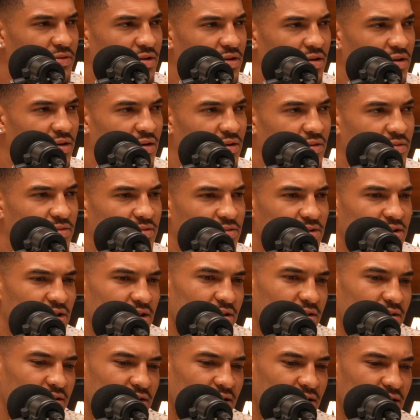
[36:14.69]

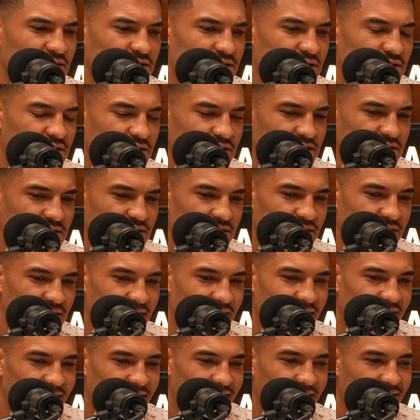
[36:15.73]
because
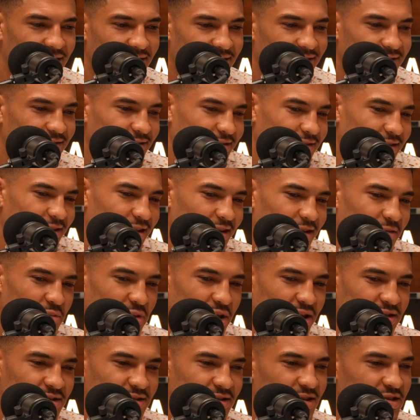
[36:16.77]
it
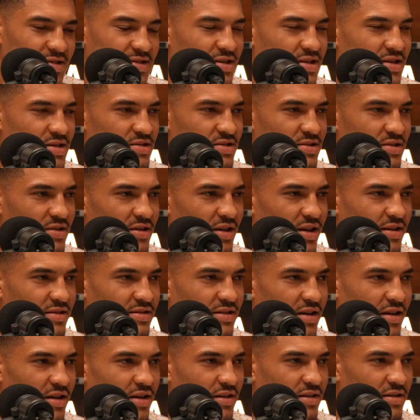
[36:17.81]
makes things easier like
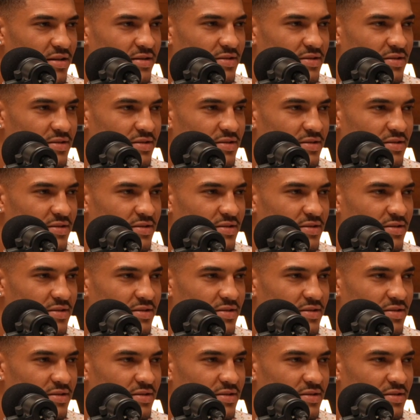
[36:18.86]
that.